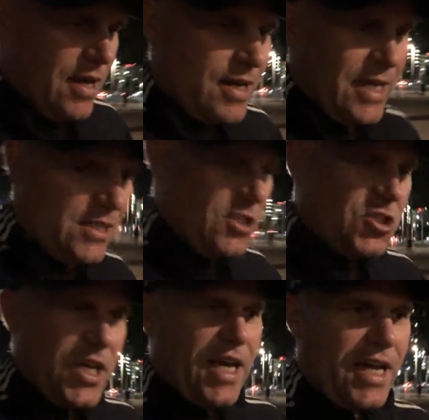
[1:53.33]
need to
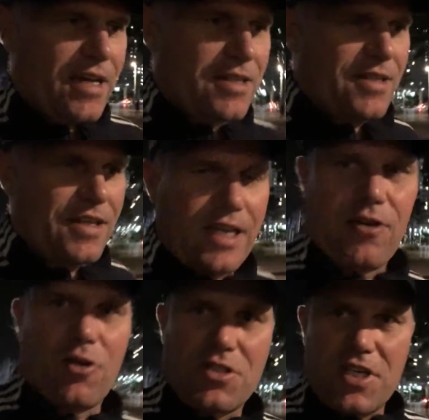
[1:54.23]
share
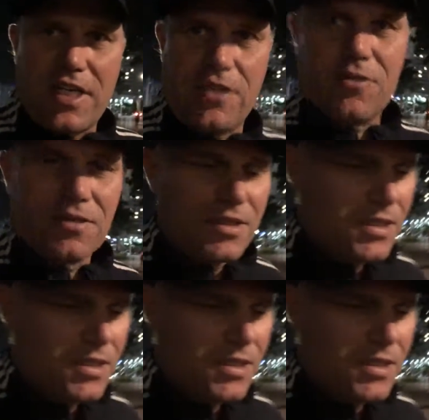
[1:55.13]
in order to heal.